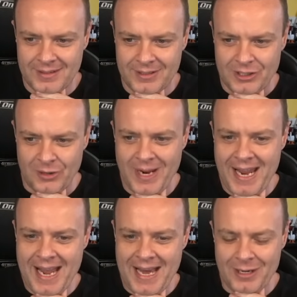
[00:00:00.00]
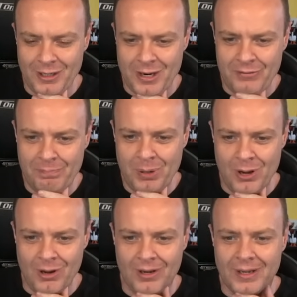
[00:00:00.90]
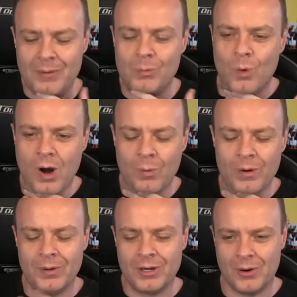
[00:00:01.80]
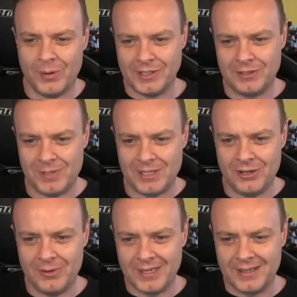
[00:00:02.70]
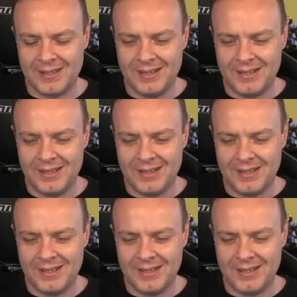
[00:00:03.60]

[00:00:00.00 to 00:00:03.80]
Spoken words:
So he had a lot of pull in what we were going to be doing.